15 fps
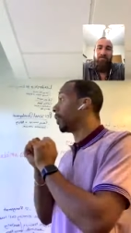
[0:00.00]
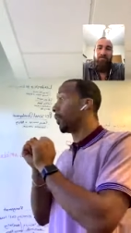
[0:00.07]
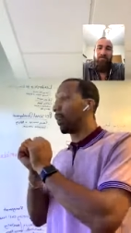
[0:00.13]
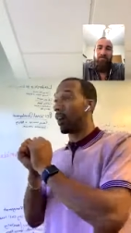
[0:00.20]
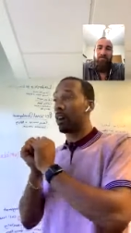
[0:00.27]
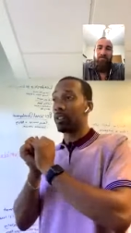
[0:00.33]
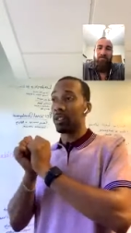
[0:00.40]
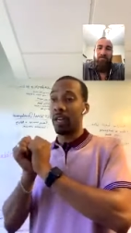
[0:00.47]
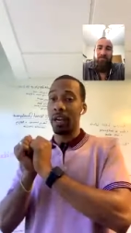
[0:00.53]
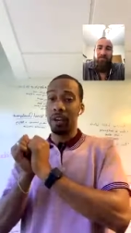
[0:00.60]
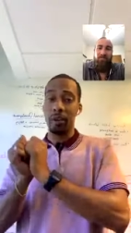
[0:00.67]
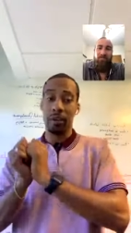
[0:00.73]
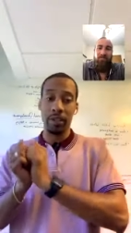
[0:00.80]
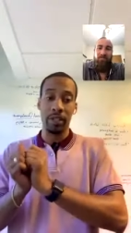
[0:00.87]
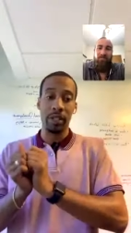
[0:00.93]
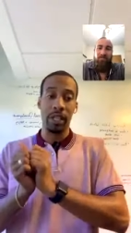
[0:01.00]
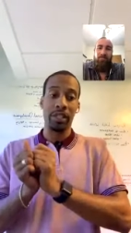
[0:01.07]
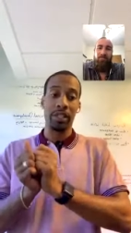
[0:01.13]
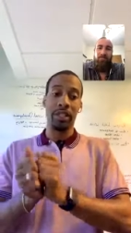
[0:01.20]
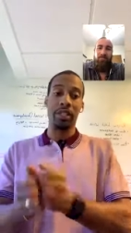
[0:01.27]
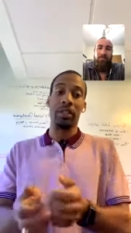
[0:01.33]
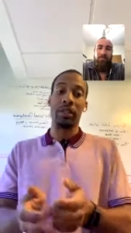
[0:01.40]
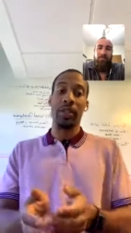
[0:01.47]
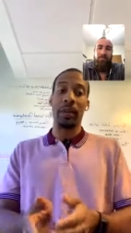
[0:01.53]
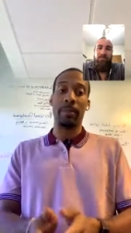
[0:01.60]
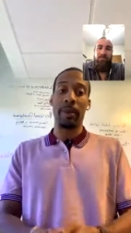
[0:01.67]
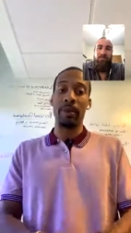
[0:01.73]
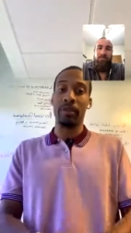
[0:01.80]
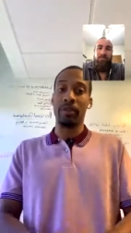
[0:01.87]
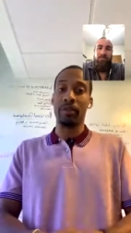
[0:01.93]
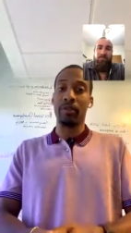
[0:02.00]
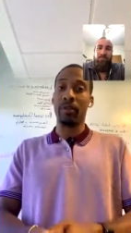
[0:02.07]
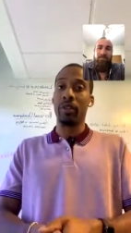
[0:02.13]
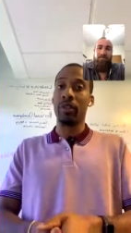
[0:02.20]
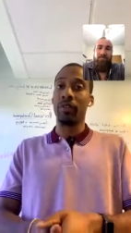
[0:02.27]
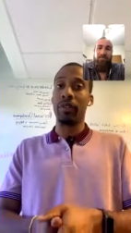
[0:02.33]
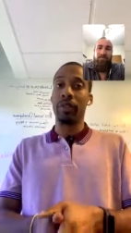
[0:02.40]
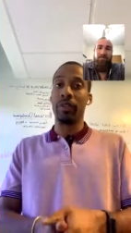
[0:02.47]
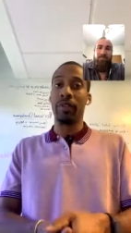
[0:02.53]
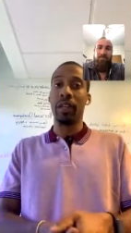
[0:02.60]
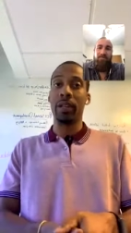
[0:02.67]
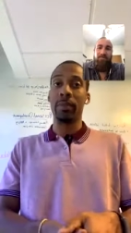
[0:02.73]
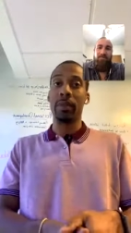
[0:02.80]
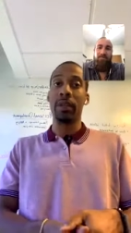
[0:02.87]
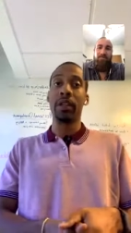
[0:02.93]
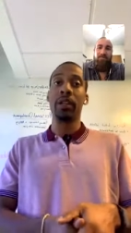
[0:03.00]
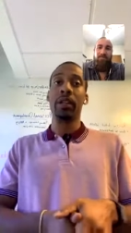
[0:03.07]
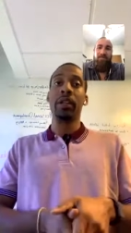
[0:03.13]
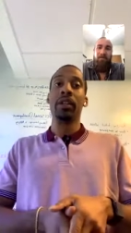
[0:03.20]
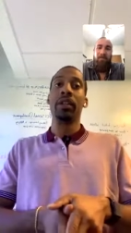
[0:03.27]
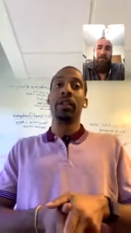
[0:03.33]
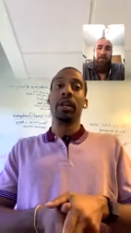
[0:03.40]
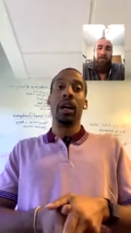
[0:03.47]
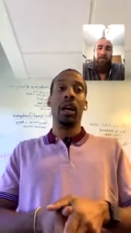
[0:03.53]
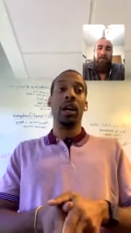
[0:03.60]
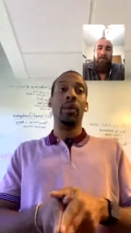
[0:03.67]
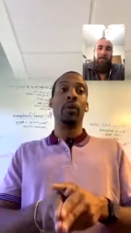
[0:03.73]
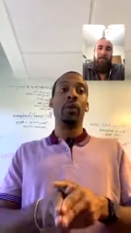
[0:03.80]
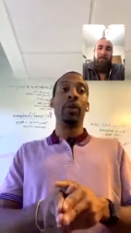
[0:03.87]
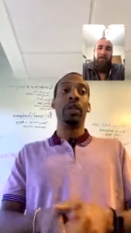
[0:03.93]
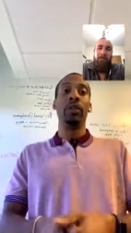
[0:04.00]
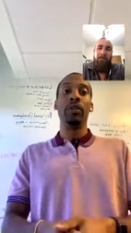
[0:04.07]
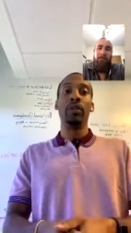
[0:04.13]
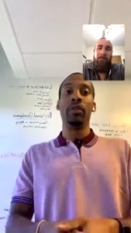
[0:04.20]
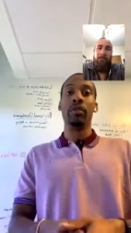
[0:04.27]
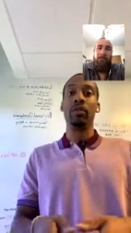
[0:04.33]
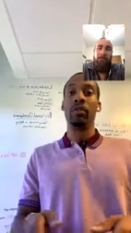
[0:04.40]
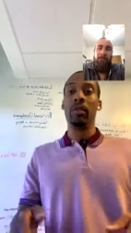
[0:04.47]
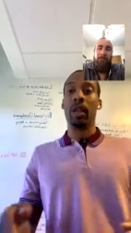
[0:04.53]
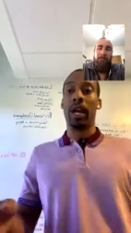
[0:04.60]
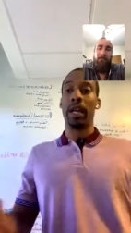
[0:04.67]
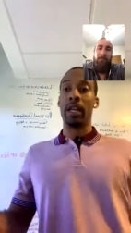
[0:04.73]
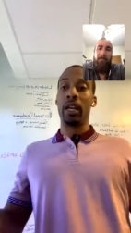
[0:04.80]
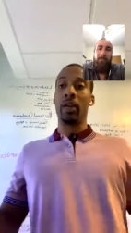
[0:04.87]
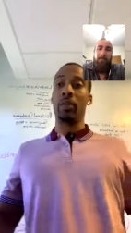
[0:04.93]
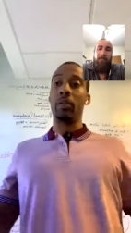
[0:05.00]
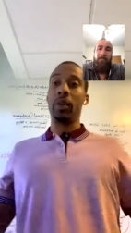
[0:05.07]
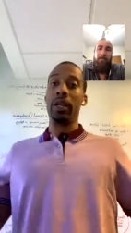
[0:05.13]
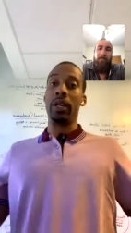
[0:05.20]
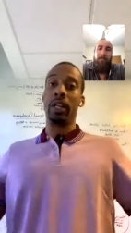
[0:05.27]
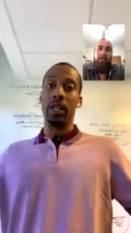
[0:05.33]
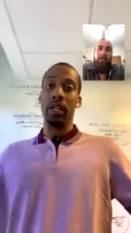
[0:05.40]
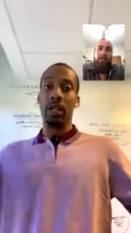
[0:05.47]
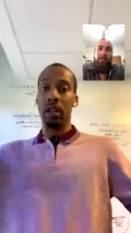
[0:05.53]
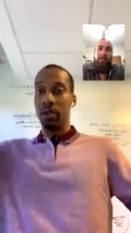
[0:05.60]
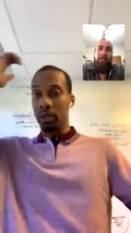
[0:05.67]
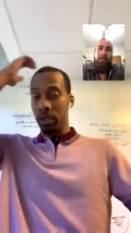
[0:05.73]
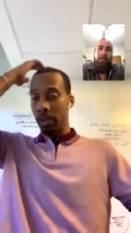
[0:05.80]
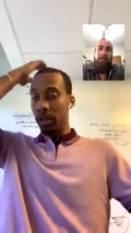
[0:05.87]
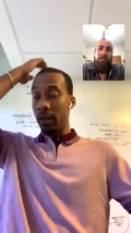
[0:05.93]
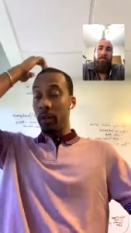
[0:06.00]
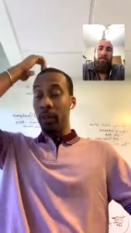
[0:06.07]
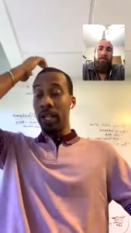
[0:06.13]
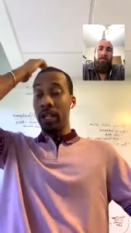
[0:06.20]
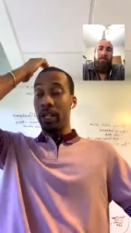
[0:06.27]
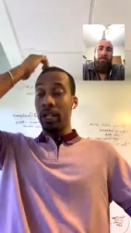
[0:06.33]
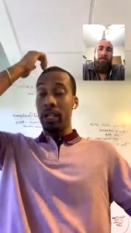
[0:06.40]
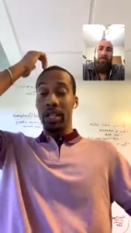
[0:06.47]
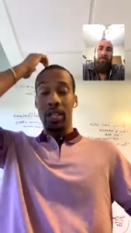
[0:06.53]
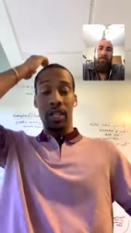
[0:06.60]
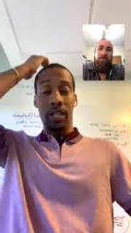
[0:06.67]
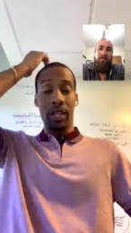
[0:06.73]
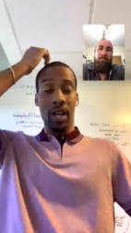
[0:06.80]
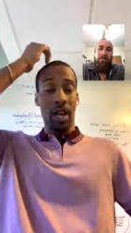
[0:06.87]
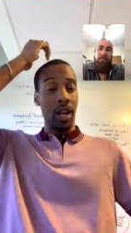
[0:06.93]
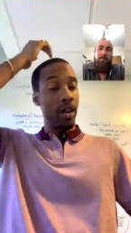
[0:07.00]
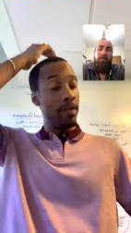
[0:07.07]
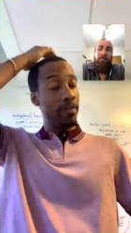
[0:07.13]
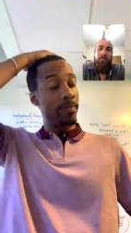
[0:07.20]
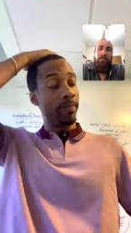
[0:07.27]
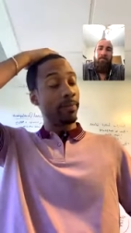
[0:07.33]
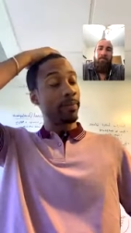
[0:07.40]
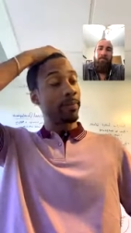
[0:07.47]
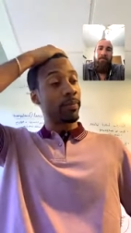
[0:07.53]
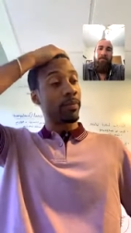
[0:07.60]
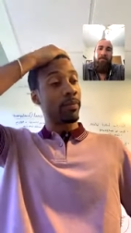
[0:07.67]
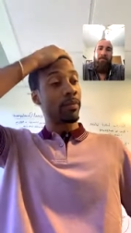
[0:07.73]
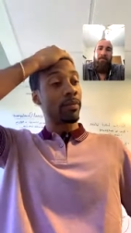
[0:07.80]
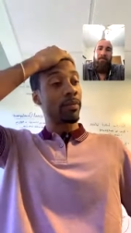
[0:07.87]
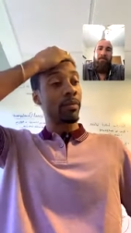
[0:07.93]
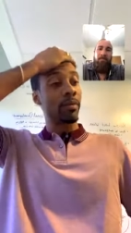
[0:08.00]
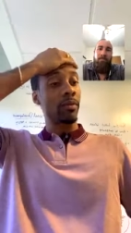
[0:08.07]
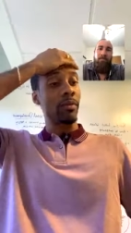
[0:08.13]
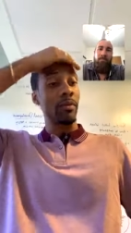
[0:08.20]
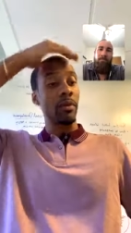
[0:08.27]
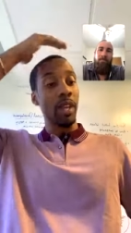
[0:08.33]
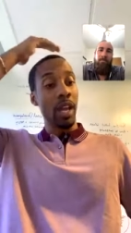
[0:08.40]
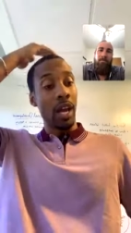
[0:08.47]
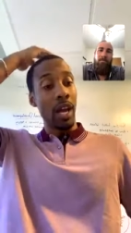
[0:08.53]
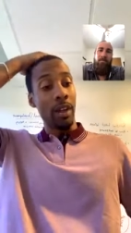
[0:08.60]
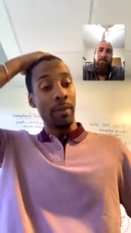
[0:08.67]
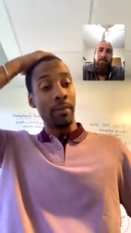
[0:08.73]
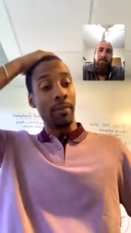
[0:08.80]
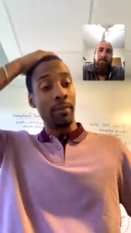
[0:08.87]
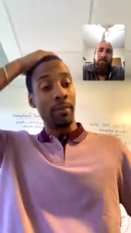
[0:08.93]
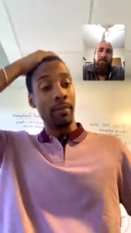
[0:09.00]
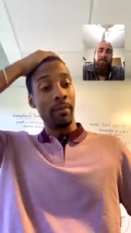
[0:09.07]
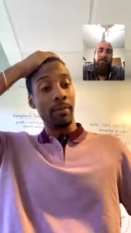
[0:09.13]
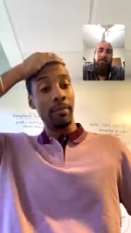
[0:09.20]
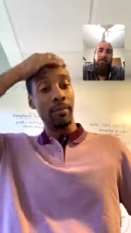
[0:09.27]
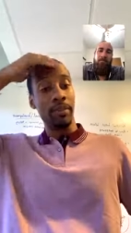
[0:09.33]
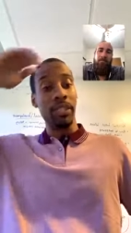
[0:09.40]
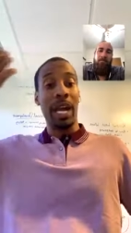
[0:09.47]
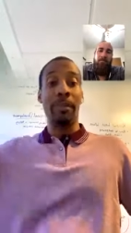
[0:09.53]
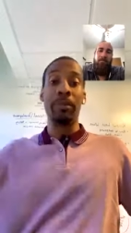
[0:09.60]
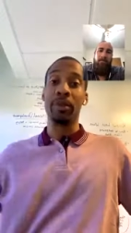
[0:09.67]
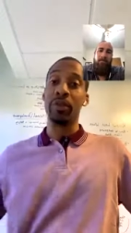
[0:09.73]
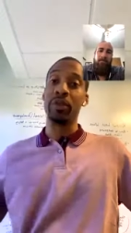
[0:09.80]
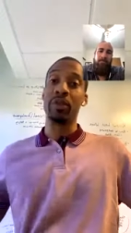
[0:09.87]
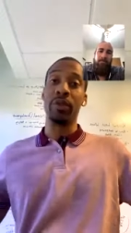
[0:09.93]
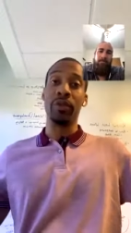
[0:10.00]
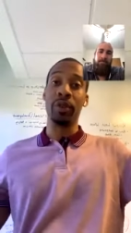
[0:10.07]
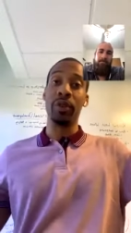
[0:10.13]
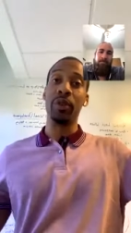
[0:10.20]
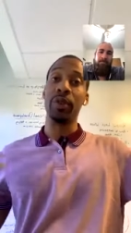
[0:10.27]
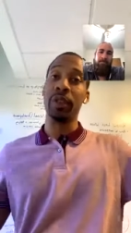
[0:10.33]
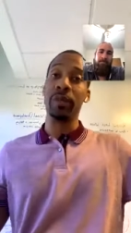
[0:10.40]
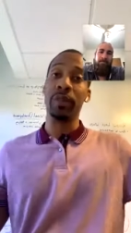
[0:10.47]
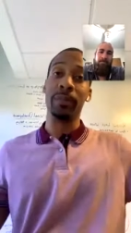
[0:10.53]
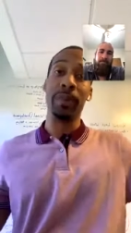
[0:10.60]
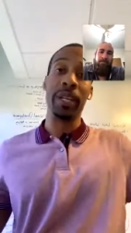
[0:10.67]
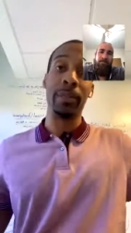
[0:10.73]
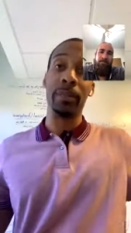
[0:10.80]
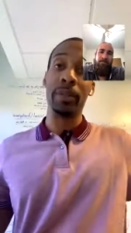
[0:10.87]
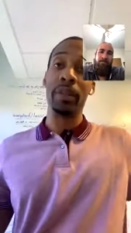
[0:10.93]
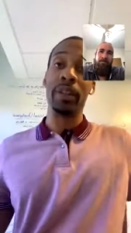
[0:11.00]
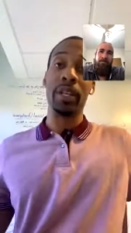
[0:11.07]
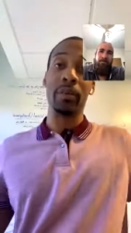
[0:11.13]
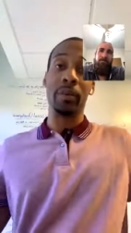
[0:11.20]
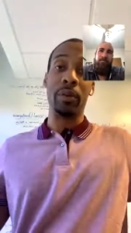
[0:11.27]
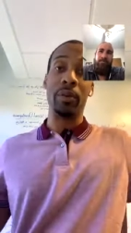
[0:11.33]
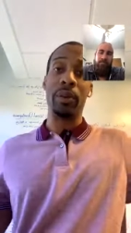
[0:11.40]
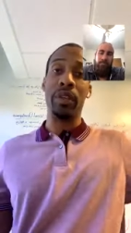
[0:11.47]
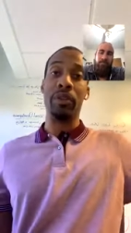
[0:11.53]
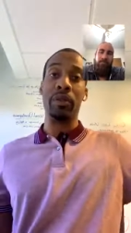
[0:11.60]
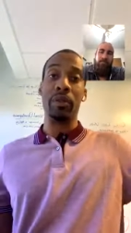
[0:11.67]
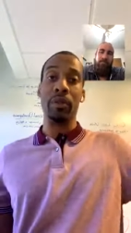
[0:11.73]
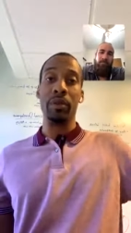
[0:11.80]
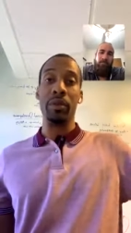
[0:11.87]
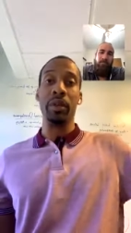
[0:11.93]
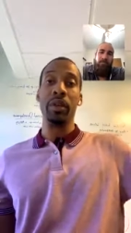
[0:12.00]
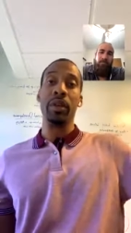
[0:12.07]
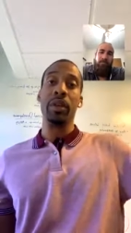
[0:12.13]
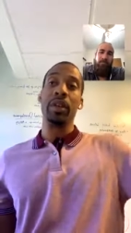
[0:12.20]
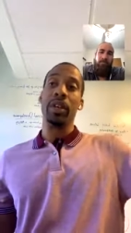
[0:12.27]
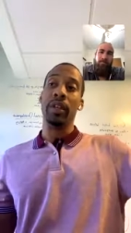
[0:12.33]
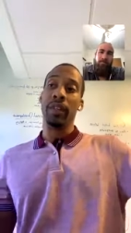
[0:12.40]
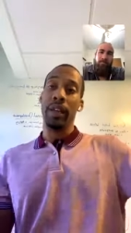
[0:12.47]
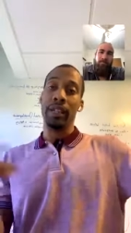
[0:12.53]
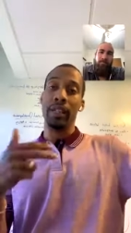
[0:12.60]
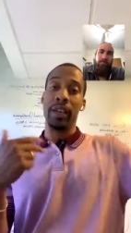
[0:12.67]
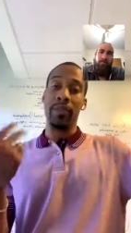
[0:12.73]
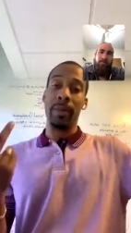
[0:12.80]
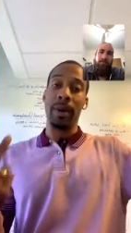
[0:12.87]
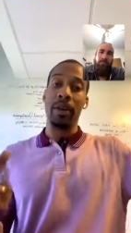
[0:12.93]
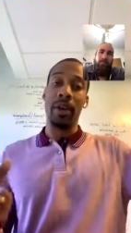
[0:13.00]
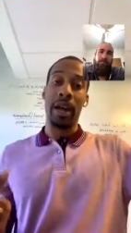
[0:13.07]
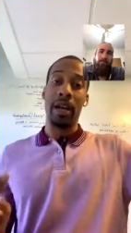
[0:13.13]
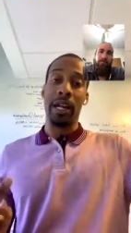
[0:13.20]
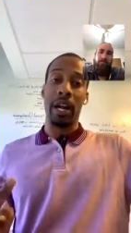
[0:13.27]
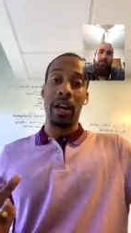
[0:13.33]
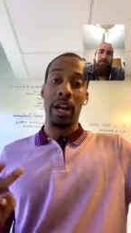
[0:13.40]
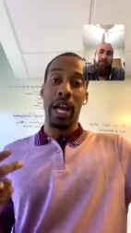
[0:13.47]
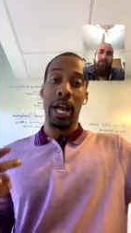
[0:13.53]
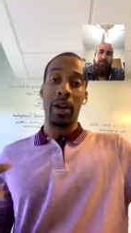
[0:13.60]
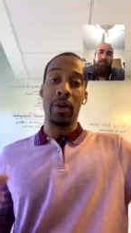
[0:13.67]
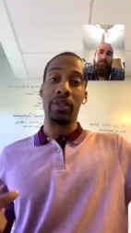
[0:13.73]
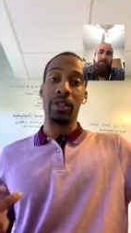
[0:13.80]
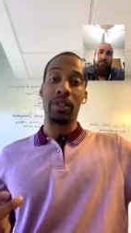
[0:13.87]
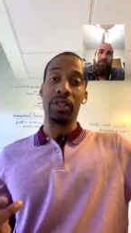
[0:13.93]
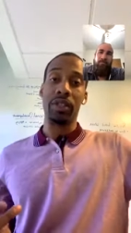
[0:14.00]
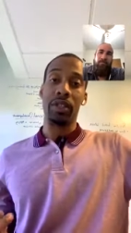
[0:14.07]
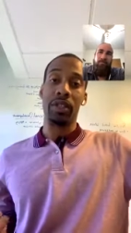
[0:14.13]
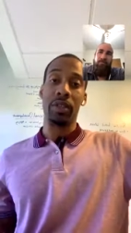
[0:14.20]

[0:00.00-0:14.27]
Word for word: of our entire organization is like personal growth and development. Um, we do like a weekly coach, uh, a weekly um, um, chapters review. We, we pick a book and we'll read through, and that's everybody on our, our acquisitions